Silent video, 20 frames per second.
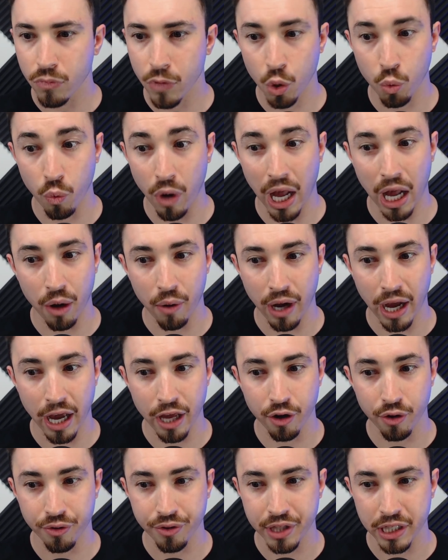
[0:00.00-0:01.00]
wow, I
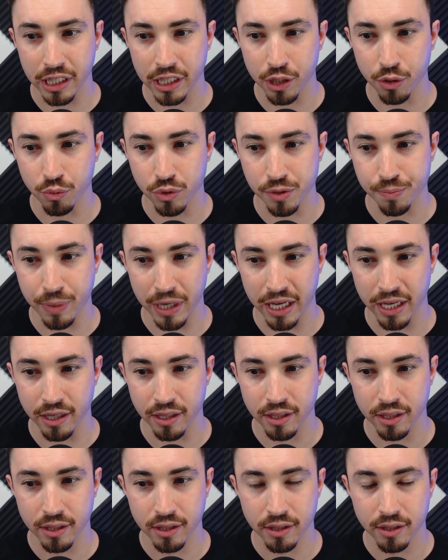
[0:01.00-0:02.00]
don't think he was
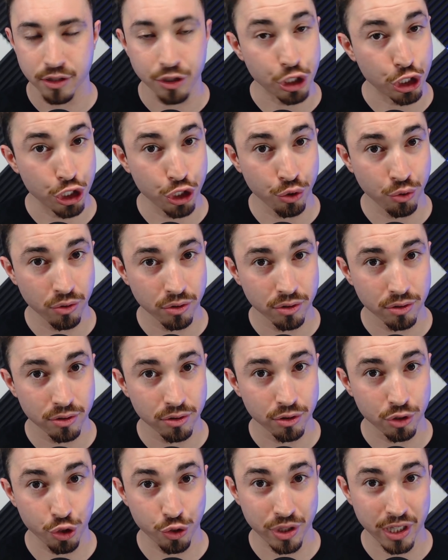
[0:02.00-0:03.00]
pinned. Do you?
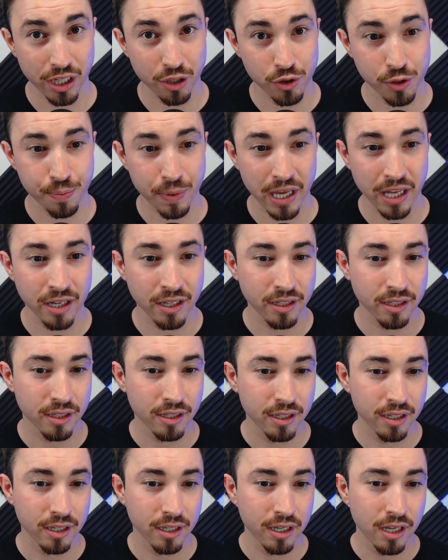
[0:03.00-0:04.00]
Do you think he was pinned?
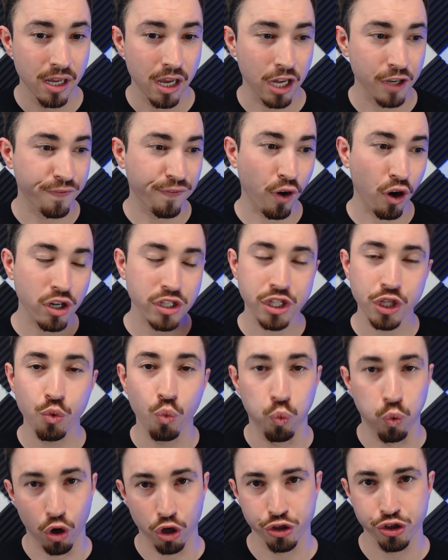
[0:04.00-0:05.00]
As far as the
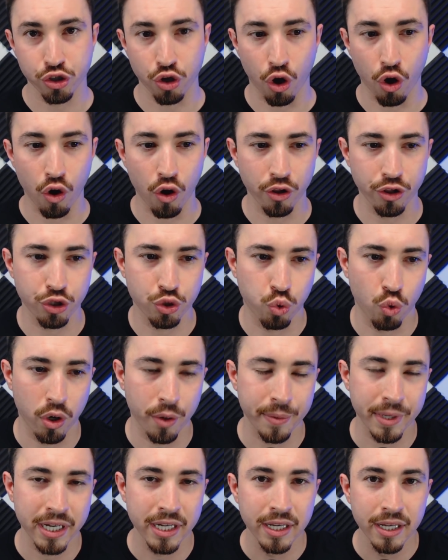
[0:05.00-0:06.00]
worst call of the
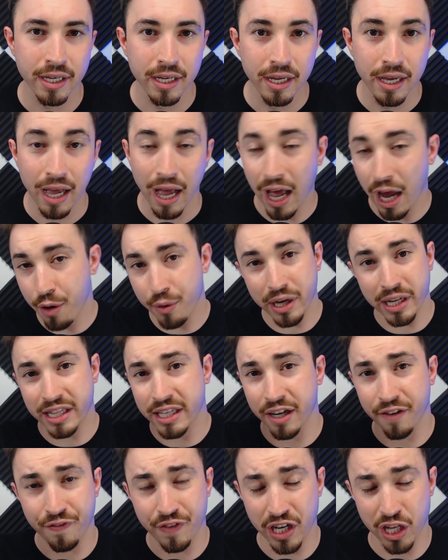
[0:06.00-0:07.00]
tournament, I already
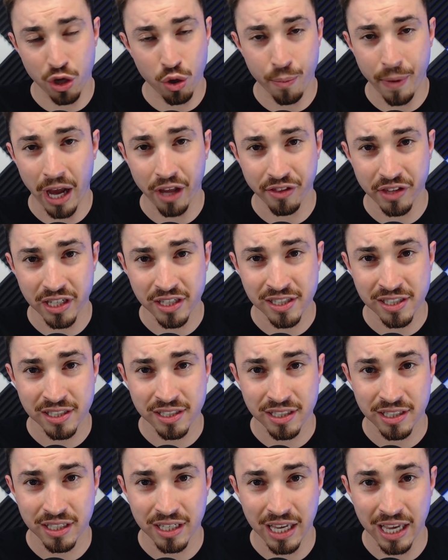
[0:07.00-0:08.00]
did a video about this,
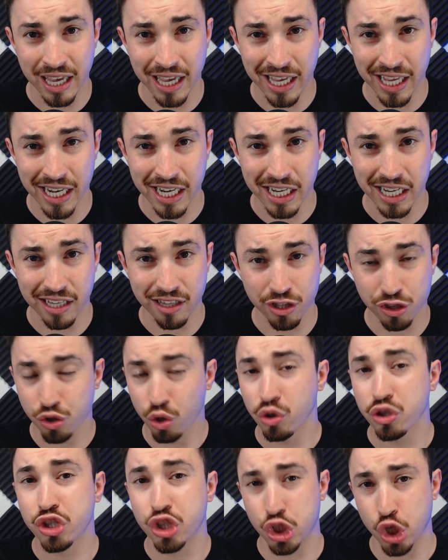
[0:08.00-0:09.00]
and there's
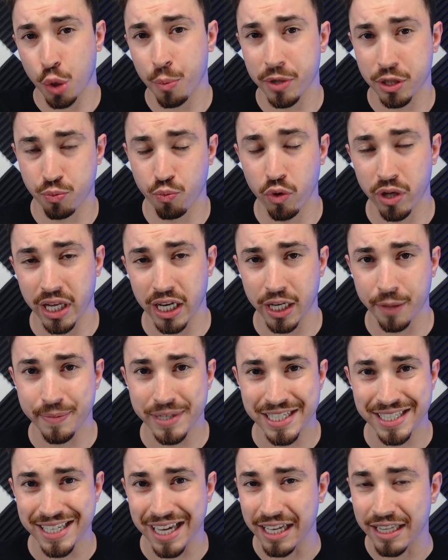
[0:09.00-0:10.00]
only so much more that can be
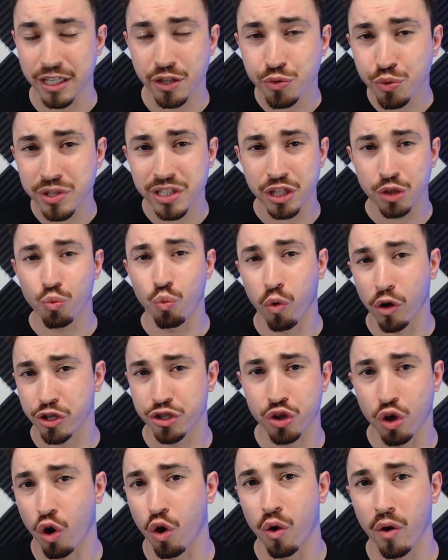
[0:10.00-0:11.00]
said. This was the worst
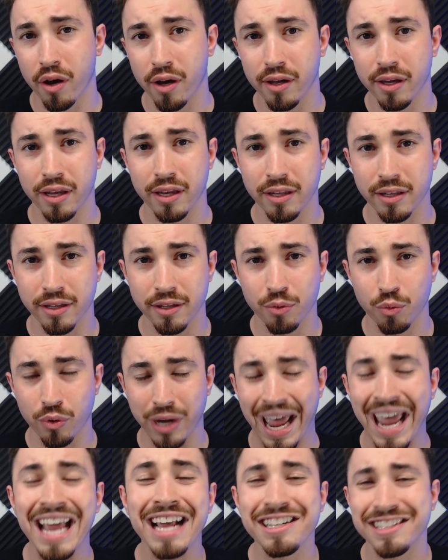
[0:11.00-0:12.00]
call,
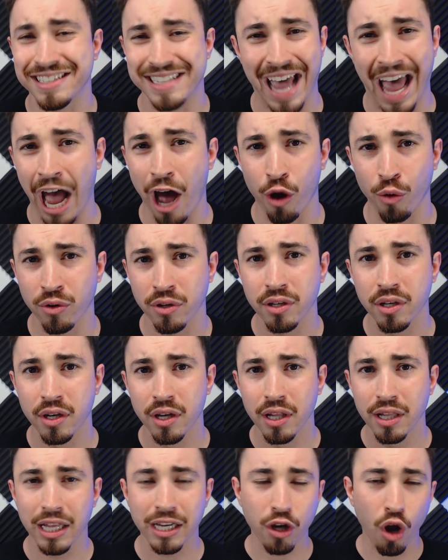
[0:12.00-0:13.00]
hands down.
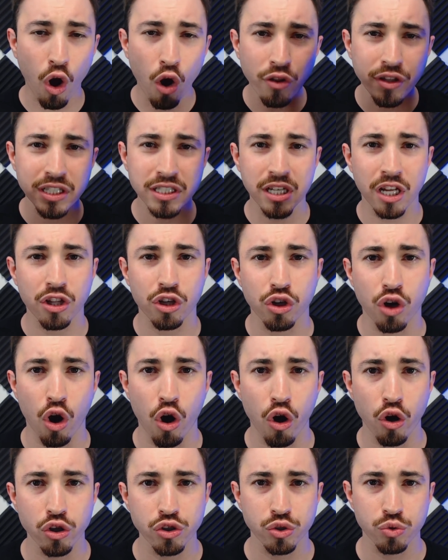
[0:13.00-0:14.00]
Like, all these other
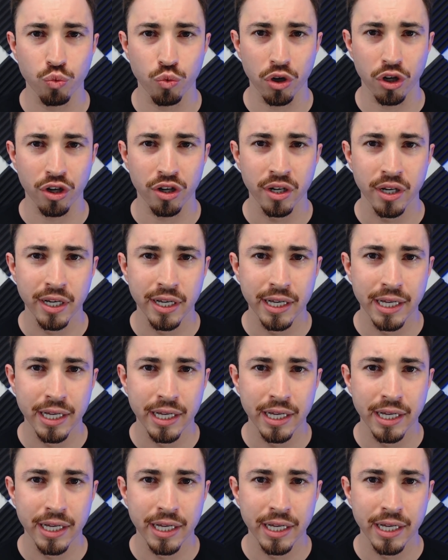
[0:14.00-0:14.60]
calls were,